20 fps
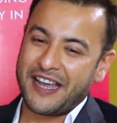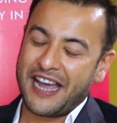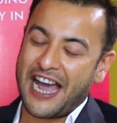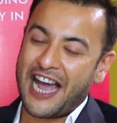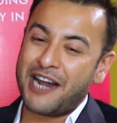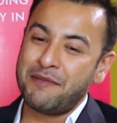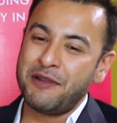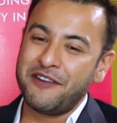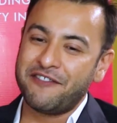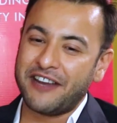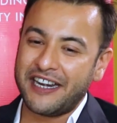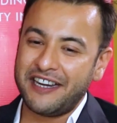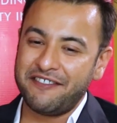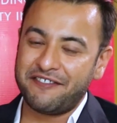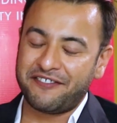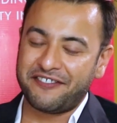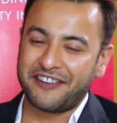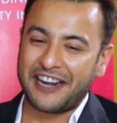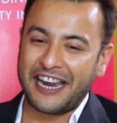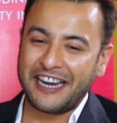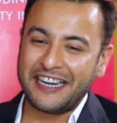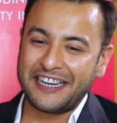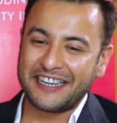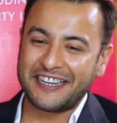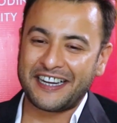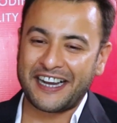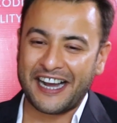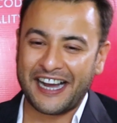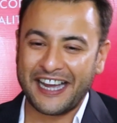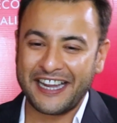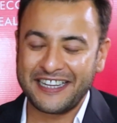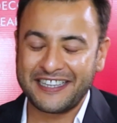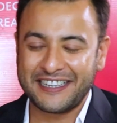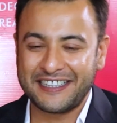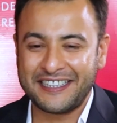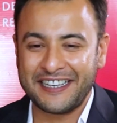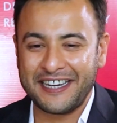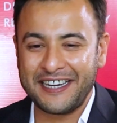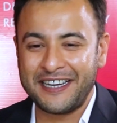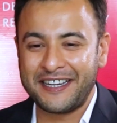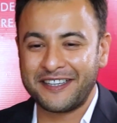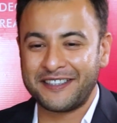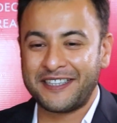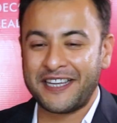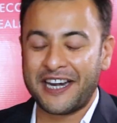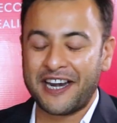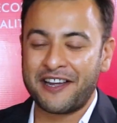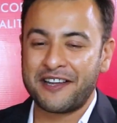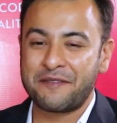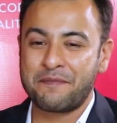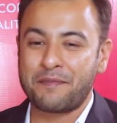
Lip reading: I'll be very frank, I think there are